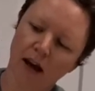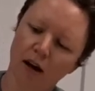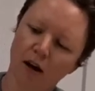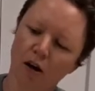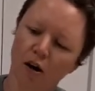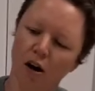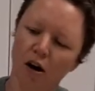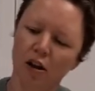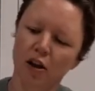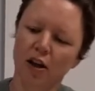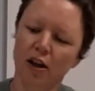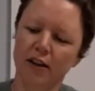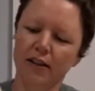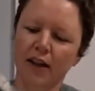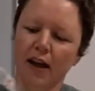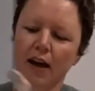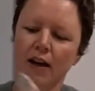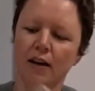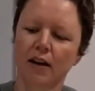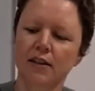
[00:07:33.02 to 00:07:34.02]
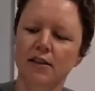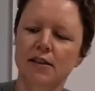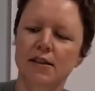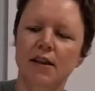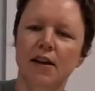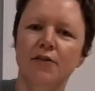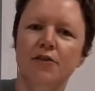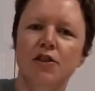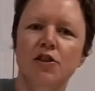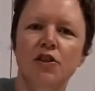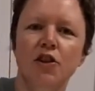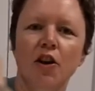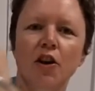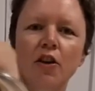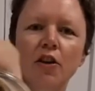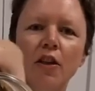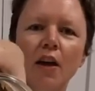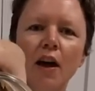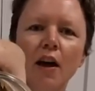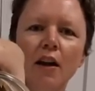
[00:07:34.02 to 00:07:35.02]
Oh, look at that. I just have to show
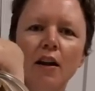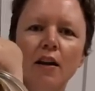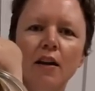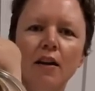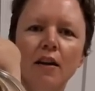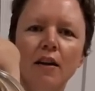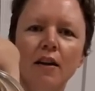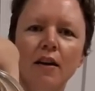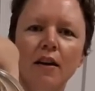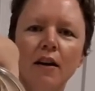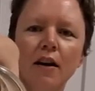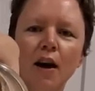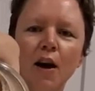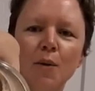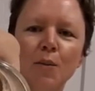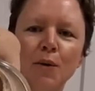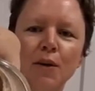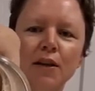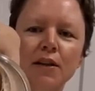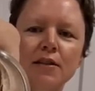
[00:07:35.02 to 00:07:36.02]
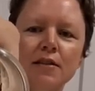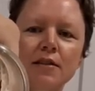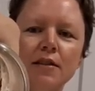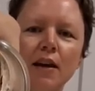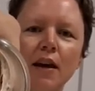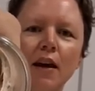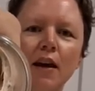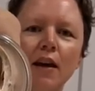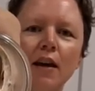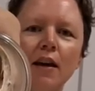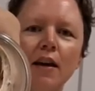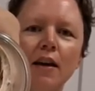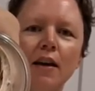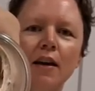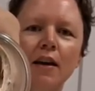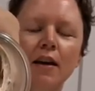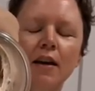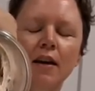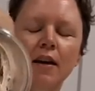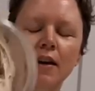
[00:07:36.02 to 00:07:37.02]
you that. I hope you can see.
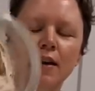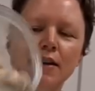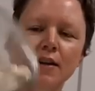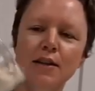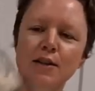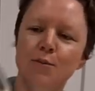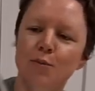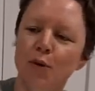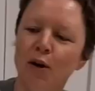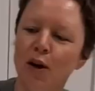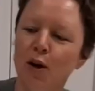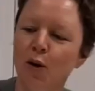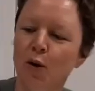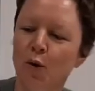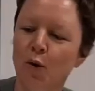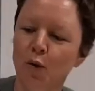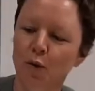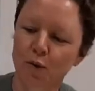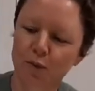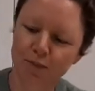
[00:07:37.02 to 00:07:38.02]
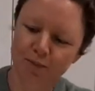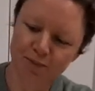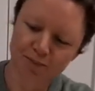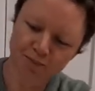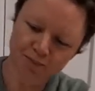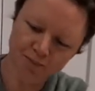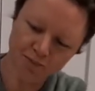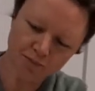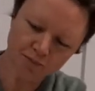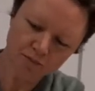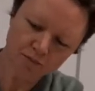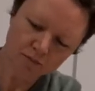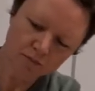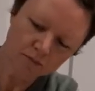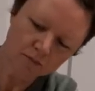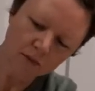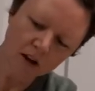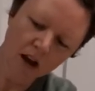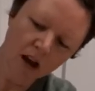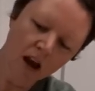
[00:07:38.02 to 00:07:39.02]
It's pretty cool.
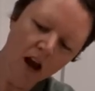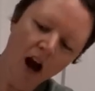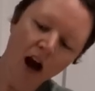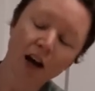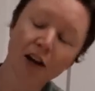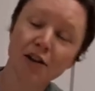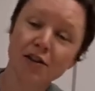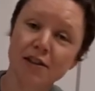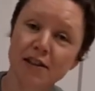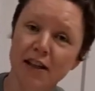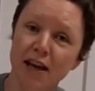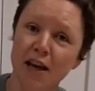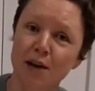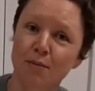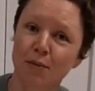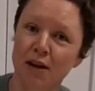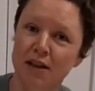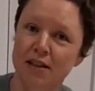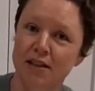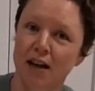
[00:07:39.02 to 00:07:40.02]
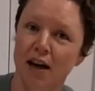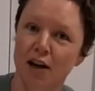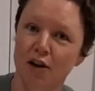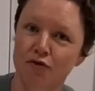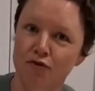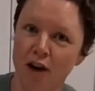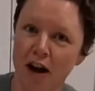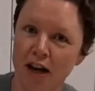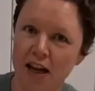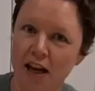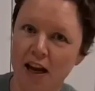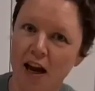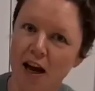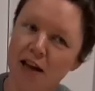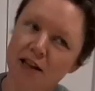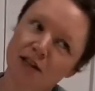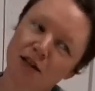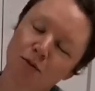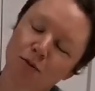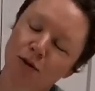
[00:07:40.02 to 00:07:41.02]
I used to keep my starter runny,
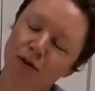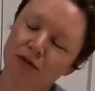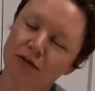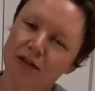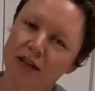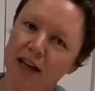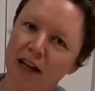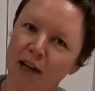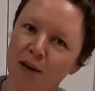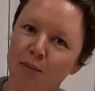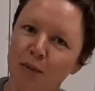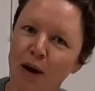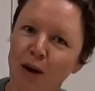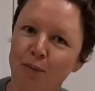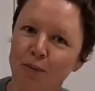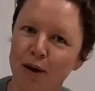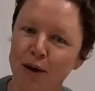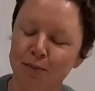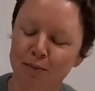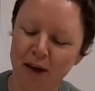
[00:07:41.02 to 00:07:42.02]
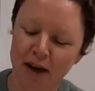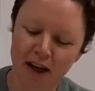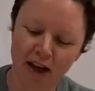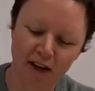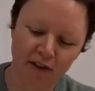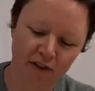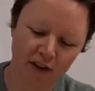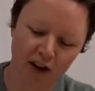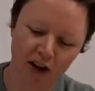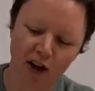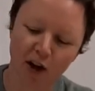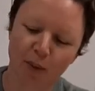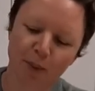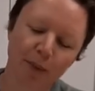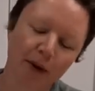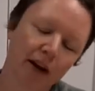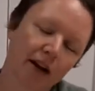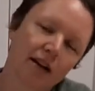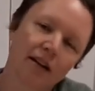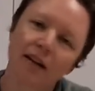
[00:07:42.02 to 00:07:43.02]
as you would have seen in my bread making video,
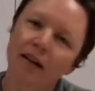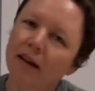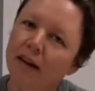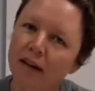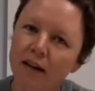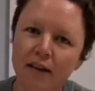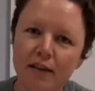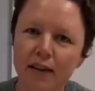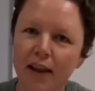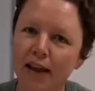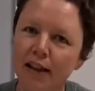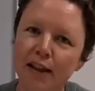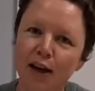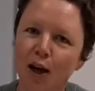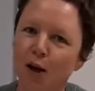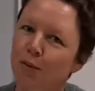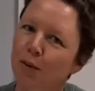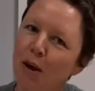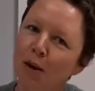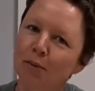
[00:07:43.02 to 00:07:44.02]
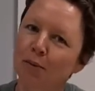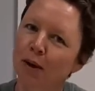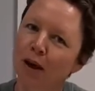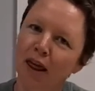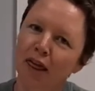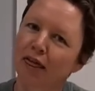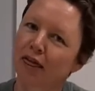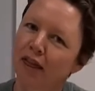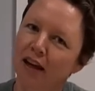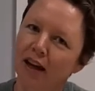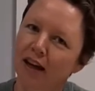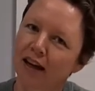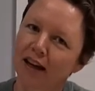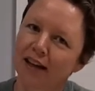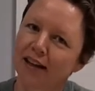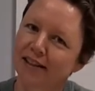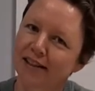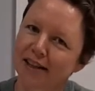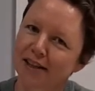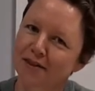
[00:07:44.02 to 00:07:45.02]
but lately I'm keeping it thick.
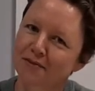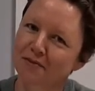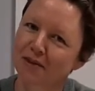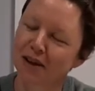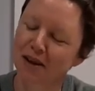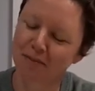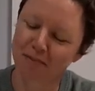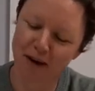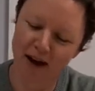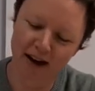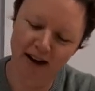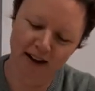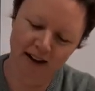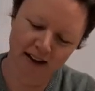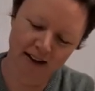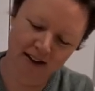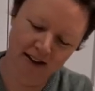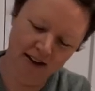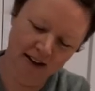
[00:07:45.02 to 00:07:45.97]
It doesn't really matter.